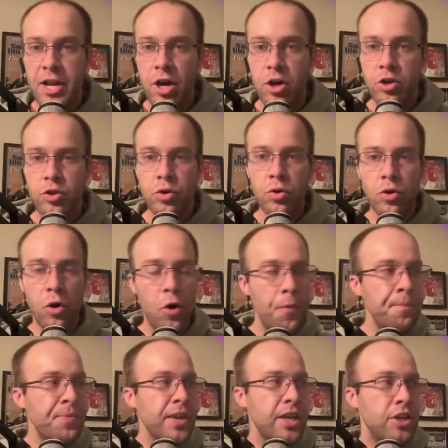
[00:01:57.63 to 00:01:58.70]
on Google.
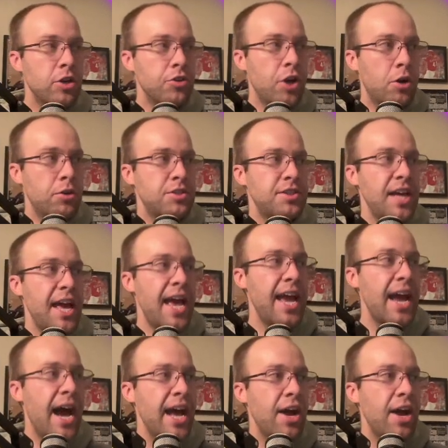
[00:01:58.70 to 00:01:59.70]
You'll notice the AI